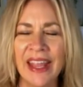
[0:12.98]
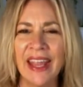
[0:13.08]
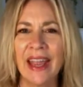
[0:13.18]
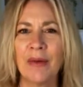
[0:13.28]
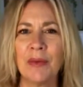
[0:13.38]

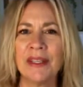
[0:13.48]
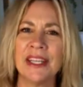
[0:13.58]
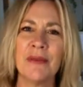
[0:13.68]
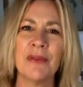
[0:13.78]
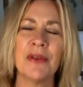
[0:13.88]
and we would
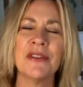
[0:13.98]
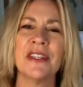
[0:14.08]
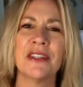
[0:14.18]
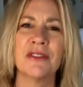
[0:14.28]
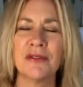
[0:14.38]
keep those
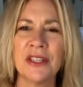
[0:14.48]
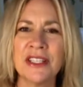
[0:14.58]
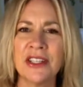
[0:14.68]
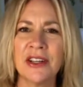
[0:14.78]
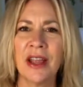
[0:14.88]
in the
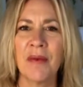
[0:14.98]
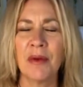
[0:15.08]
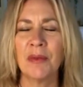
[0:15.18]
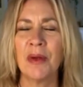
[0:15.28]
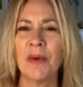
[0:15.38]
freezer. And when
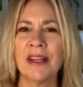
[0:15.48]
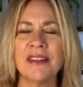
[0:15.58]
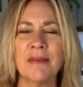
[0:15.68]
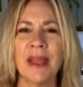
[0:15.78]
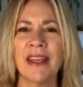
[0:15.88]
we wanted
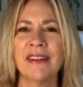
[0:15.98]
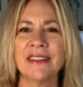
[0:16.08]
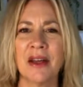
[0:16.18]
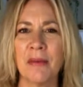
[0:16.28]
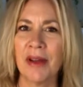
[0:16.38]
to make
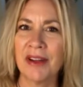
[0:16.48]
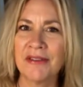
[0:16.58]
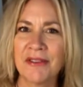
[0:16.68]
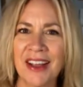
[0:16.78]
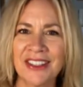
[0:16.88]
some
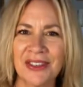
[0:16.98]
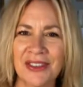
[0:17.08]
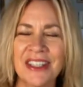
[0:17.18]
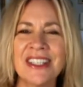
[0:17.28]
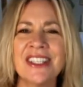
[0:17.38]
fresh
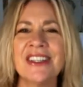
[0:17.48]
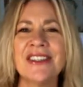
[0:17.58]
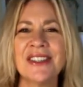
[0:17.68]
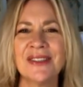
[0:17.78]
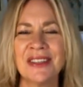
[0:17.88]
orange
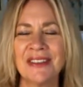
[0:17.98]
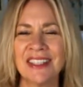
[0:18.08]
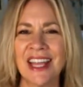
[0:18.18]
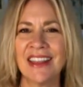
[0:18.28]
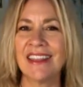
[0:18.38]
juice, we would
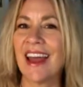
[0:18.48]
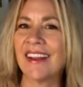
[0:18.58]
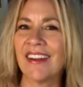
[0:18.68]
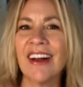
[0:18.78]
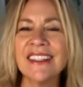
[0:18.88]
take that
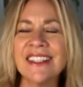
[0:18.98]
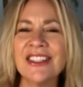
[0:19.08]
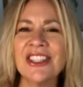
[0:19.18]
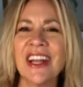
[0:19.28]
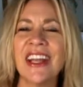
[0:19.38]

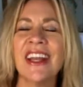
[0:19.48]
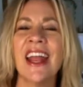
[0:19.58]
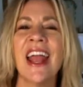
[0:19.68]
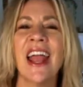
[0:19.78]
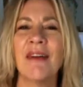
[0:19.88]
concentrate,
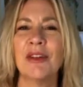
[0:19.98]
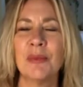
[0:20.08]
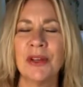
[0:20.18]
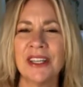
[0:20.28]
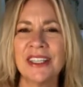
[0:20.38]
we'd
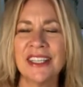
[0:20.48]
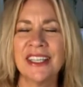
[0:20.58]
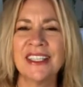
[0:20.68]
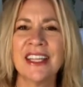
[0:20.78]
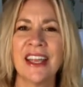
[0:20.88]
put in a
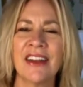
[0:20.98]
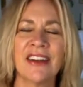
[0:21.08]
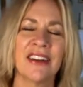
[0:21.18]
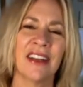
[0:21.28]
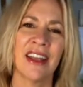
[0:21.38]

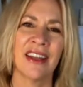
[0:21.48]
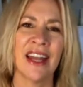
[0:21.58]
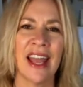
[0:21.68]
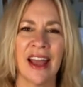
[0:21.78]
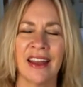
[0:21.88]
container and
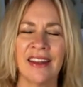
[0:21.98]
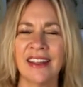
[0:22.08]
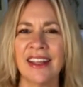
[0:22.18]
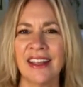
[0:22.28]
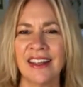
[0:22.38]
add
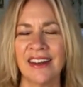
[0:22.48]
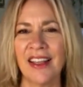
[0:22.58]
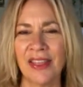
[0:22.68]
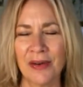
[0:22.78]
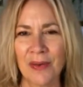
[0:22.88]
in
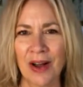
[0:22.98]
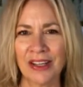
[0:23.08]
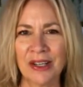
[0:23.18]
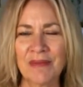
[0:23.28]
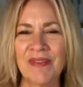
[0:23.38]
the water.